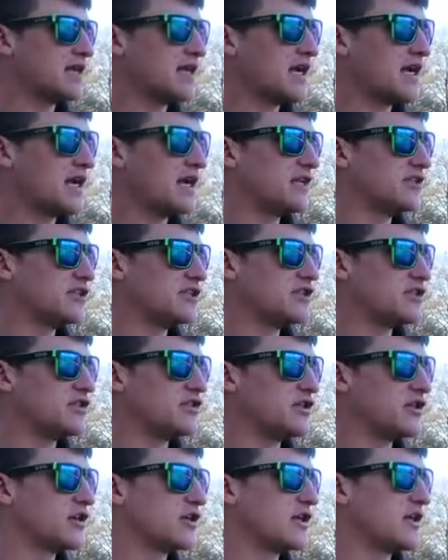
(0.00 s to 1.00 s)
and kind of just
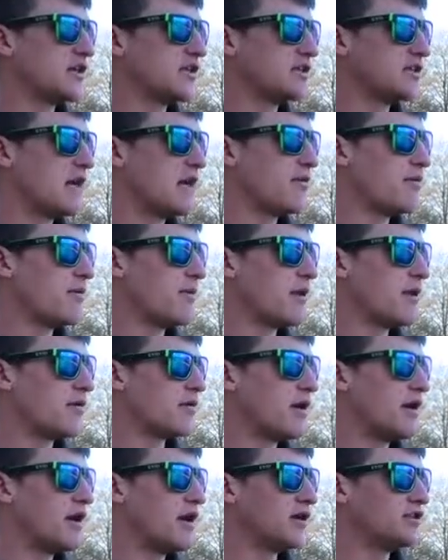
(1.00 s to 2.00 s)
jerking the top of my
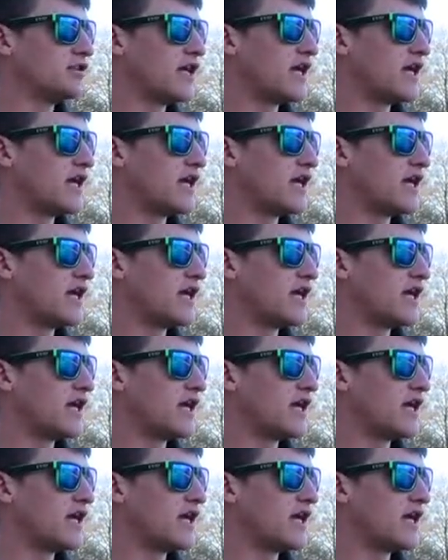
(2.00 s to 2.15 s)
rod,